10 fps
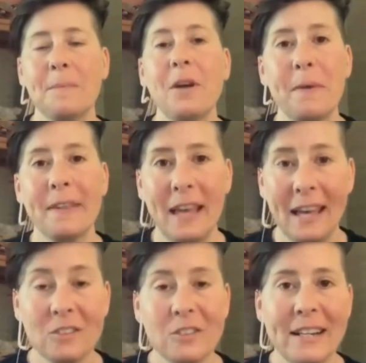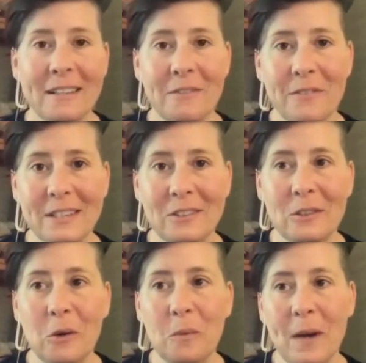I'm talking about the energetic
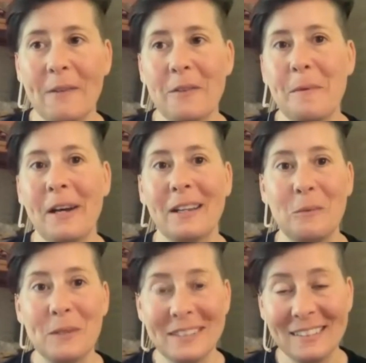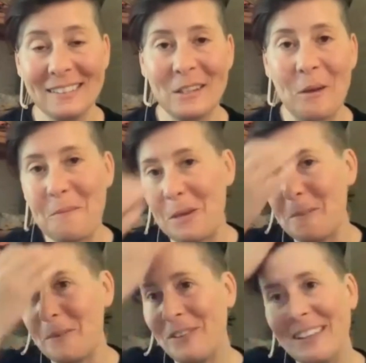field around the body, which to some
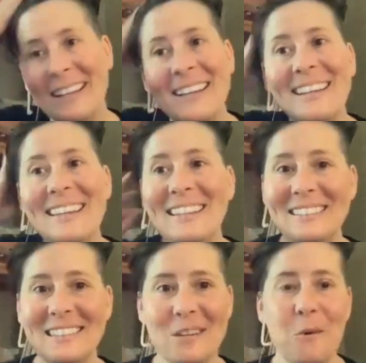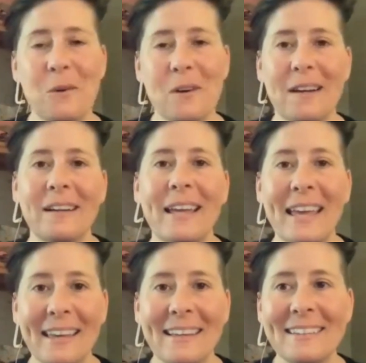people is the aura.
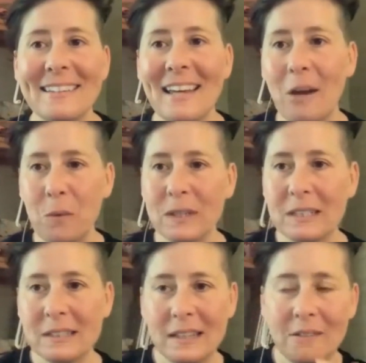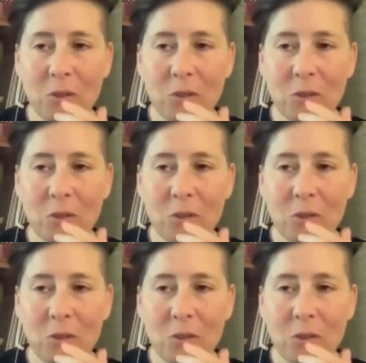And I want to say,